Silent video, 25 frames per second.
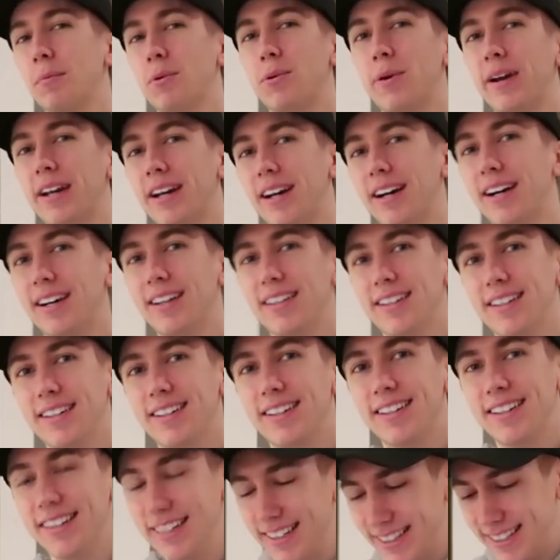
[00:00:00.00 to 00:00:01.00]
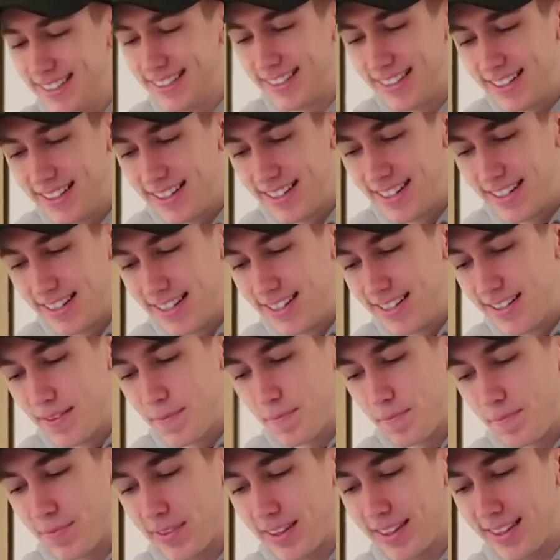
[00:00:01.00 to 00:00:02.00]
You, you, put some you put some scientific
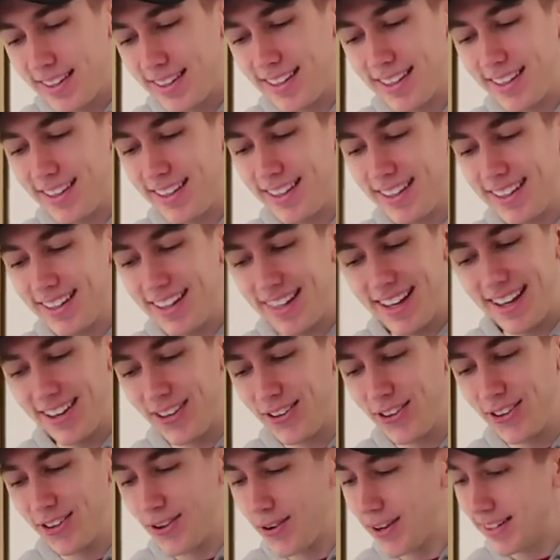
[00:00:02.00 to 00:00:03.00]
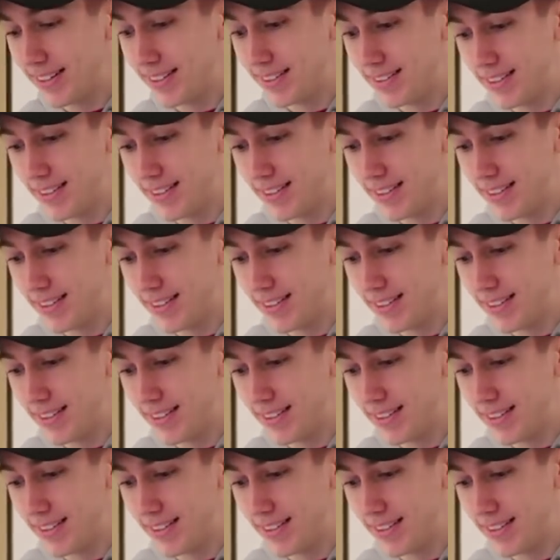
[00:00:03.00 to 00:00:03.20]
thought into it. Yeah, I like. Although that.